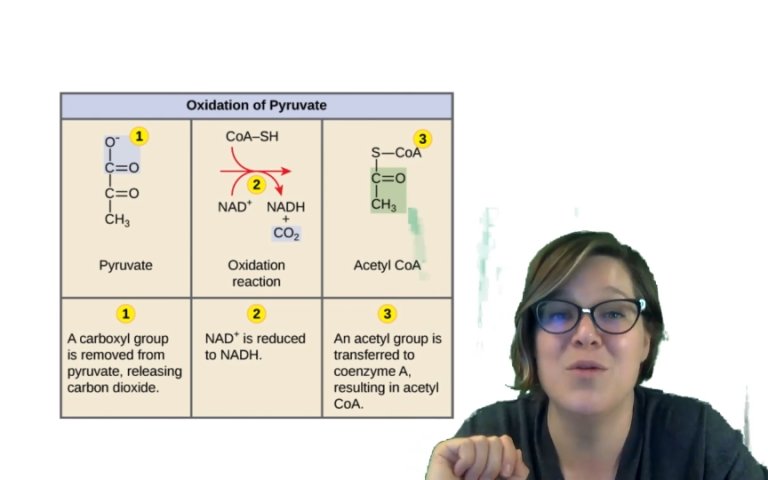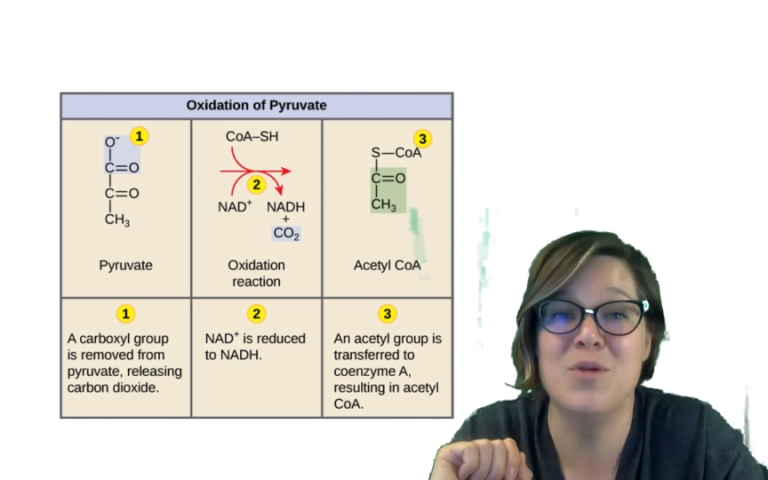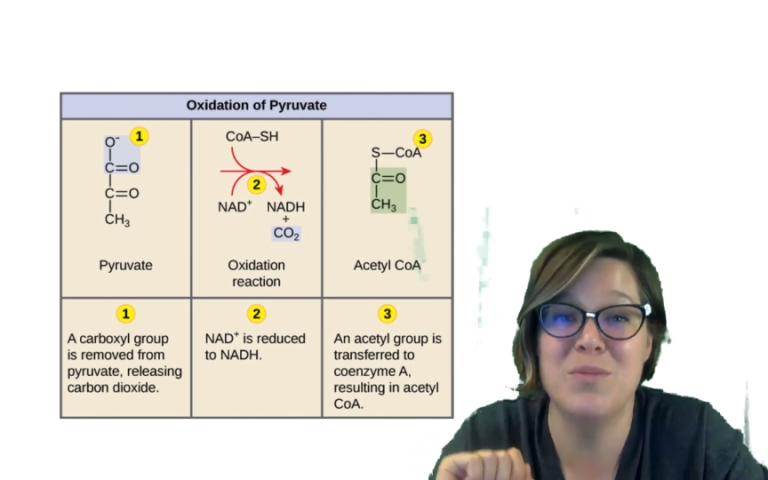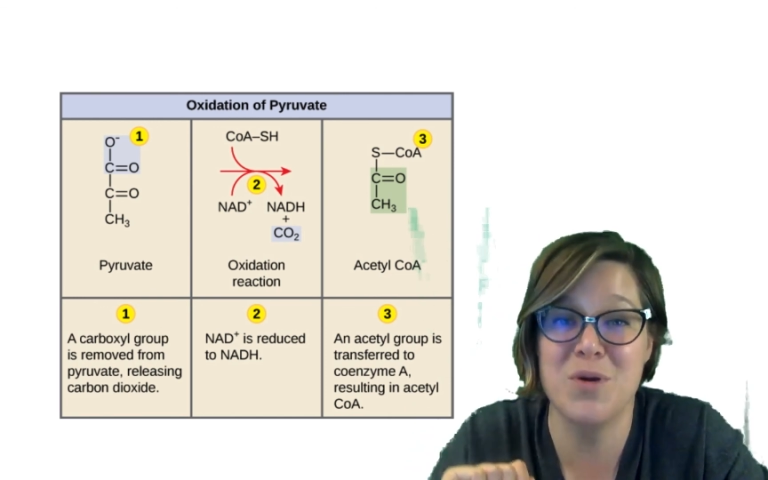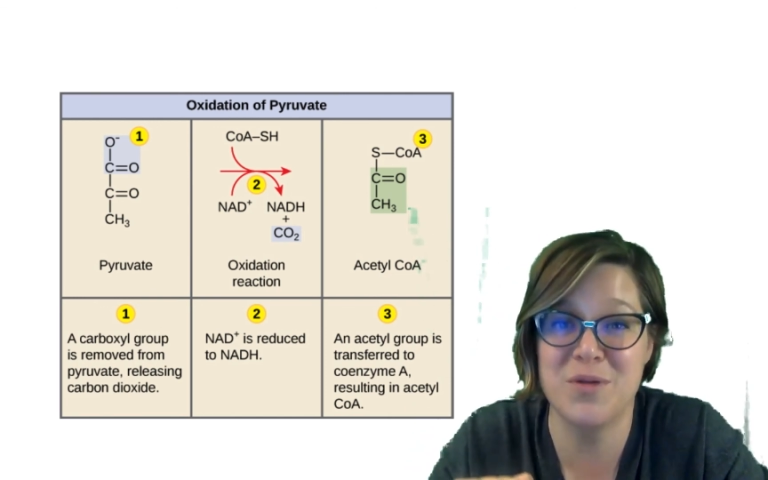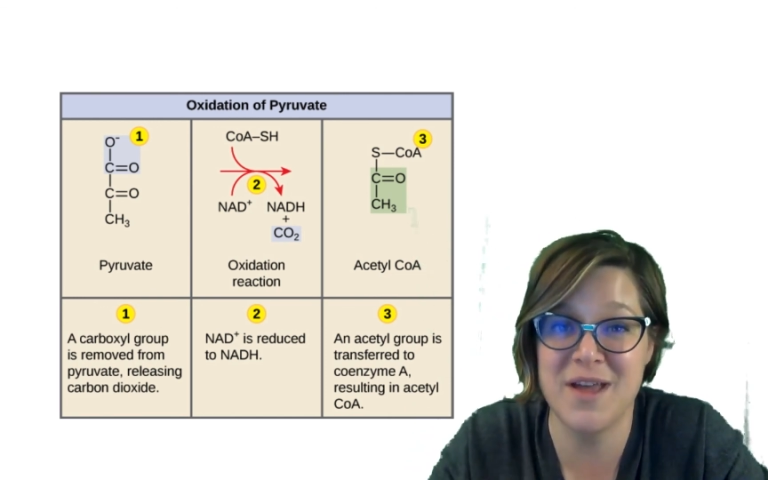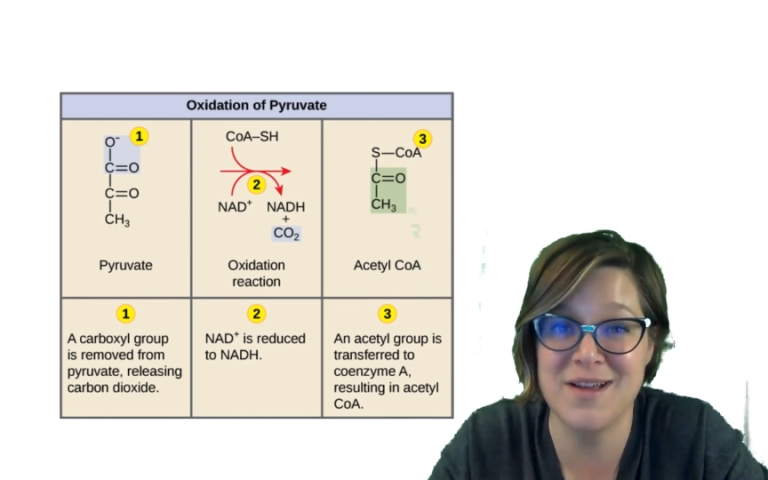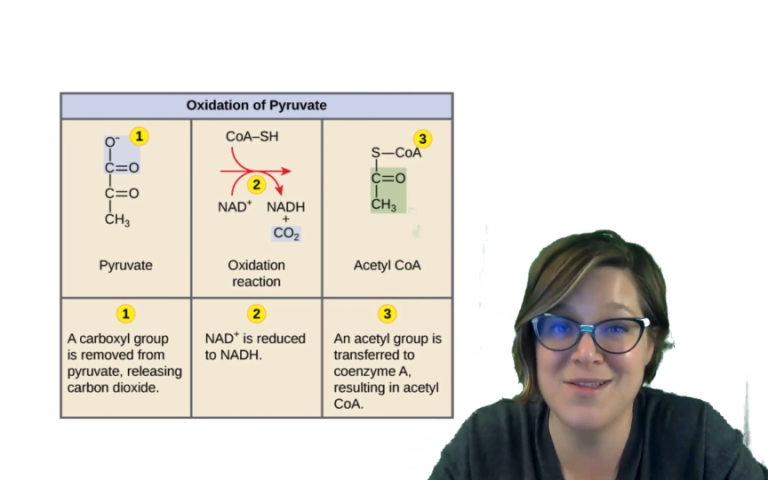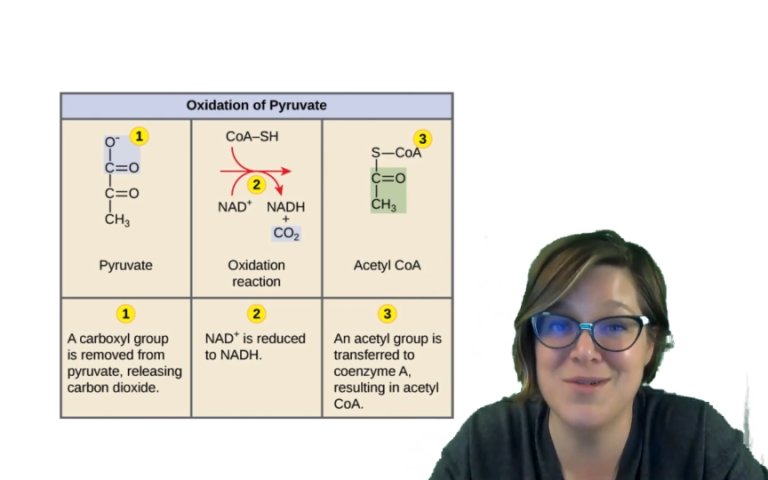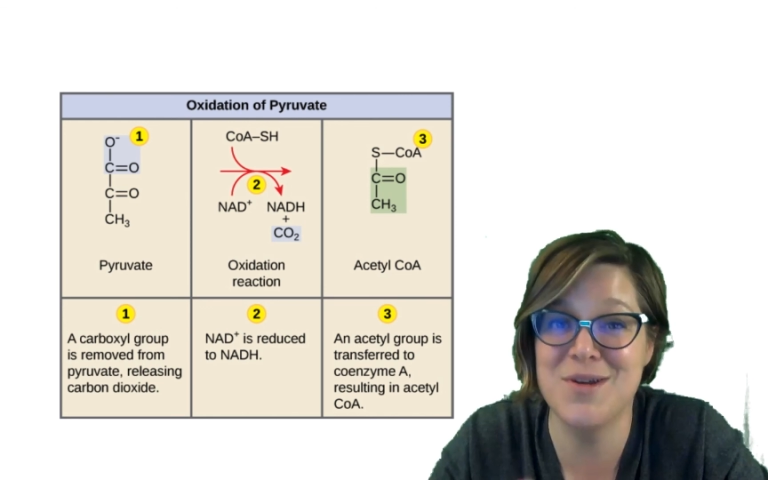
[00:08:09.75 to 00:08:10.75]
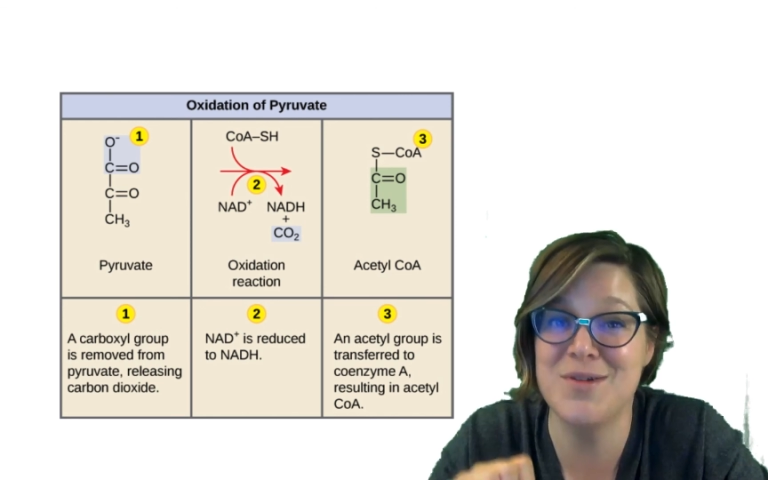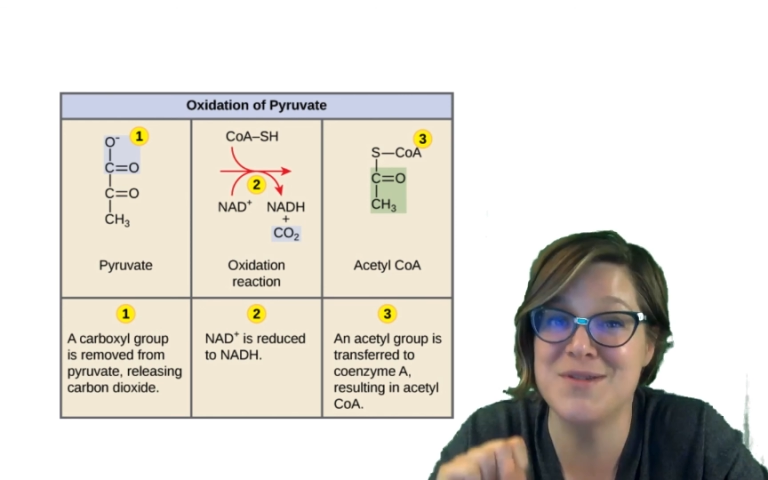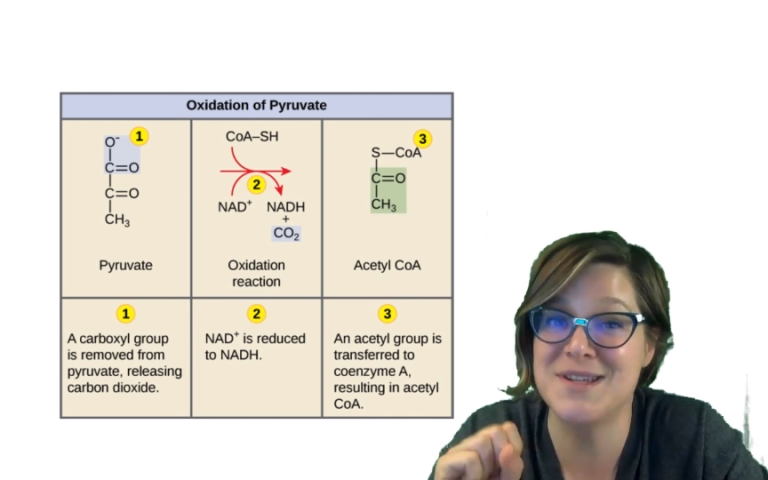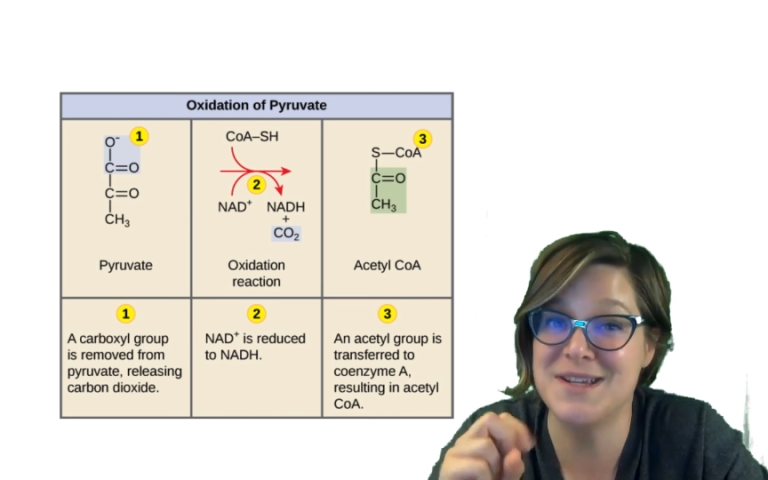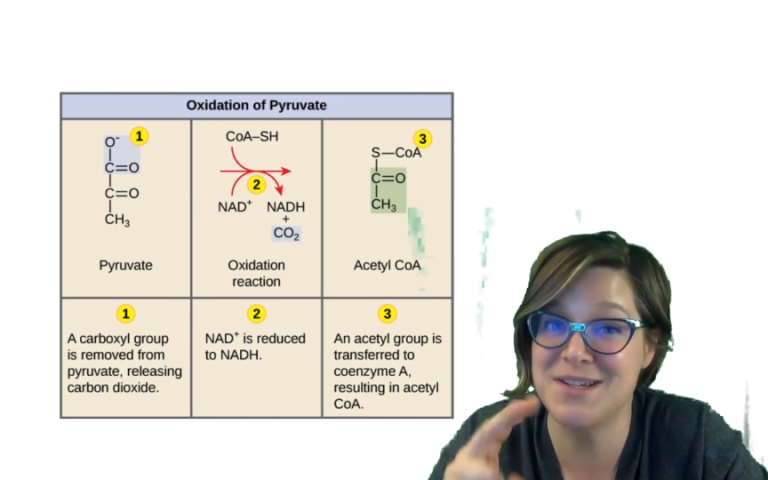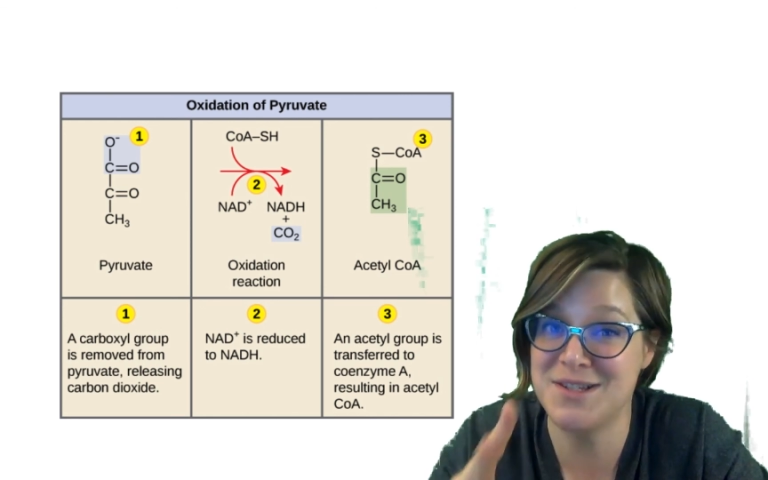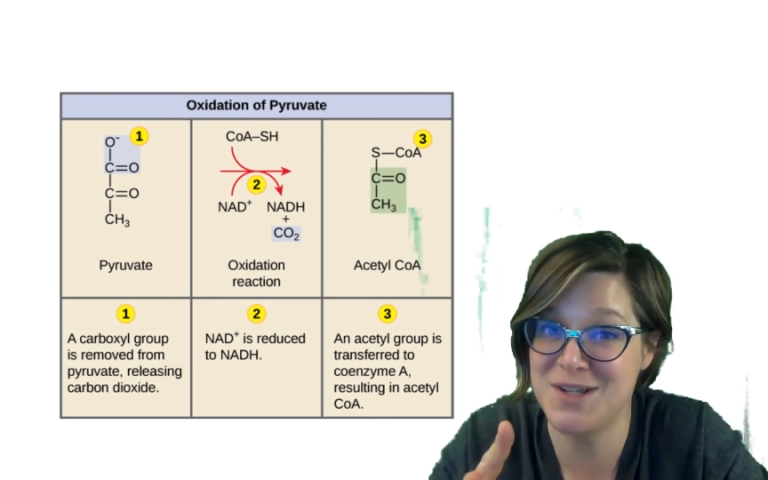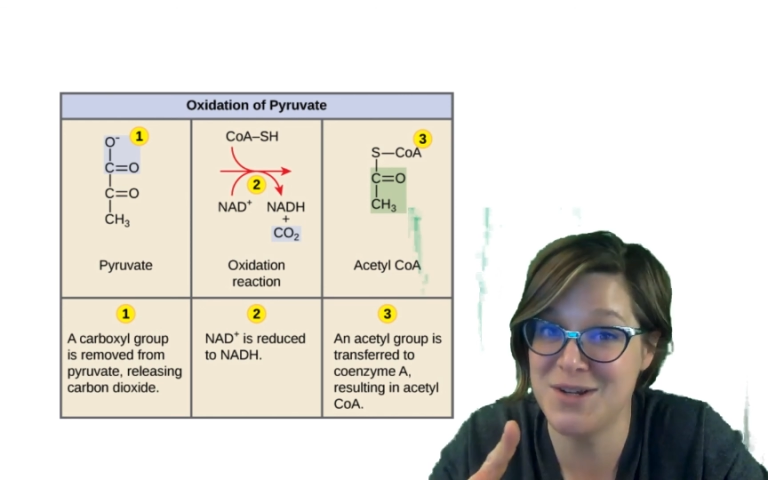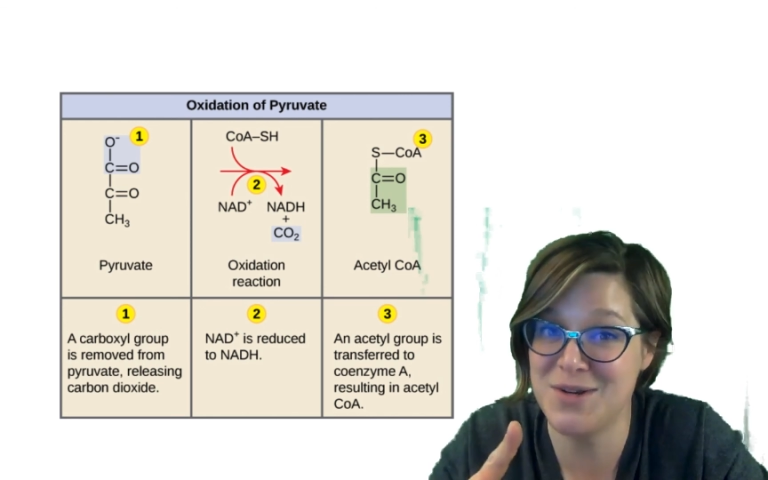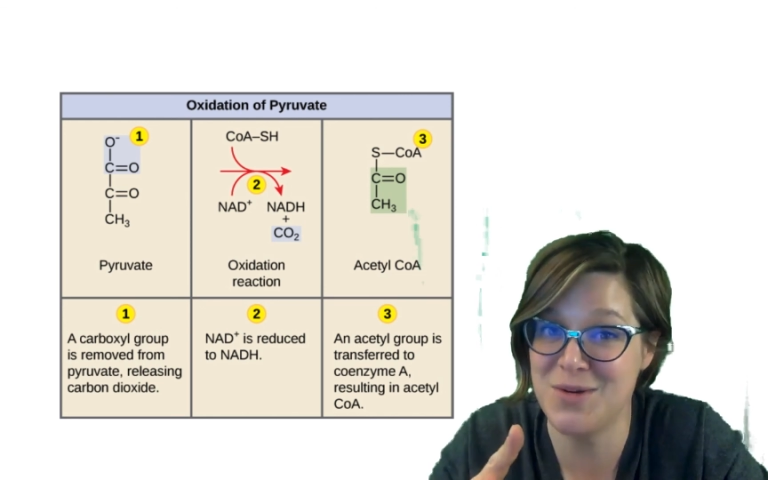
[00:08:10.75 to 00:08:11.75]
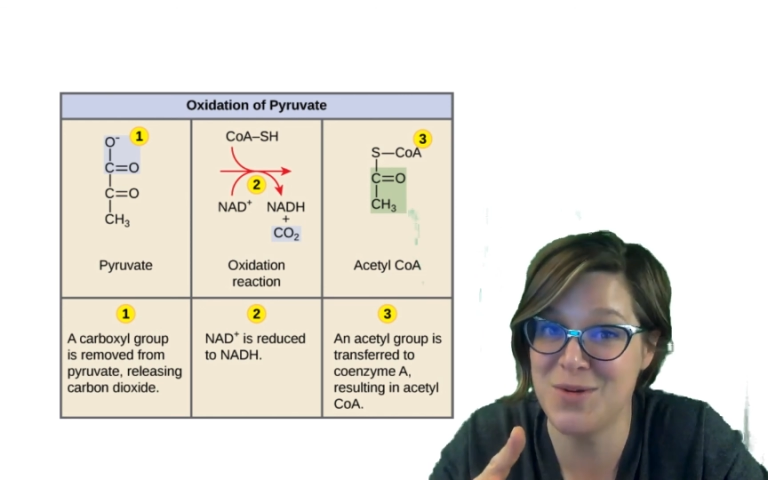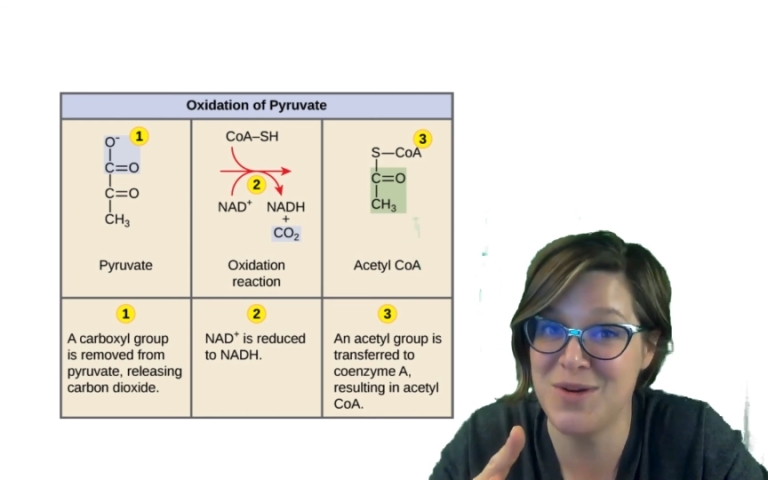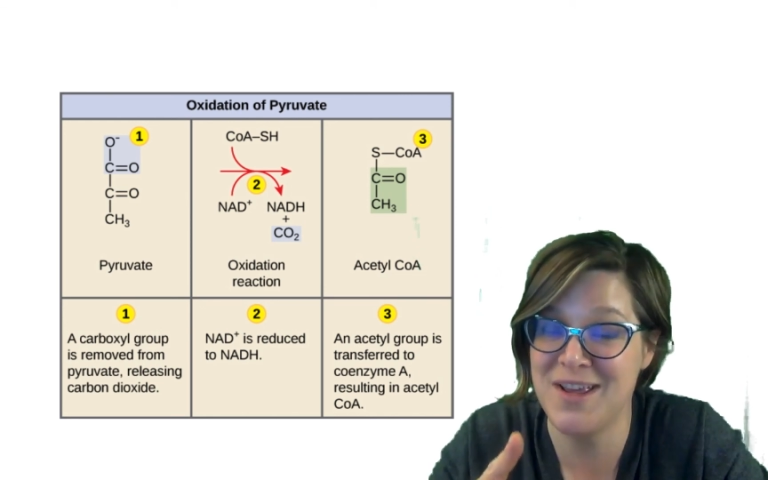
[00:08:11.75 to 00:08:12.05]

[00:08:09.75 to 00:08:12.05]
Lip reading: we broke that glucose into 2,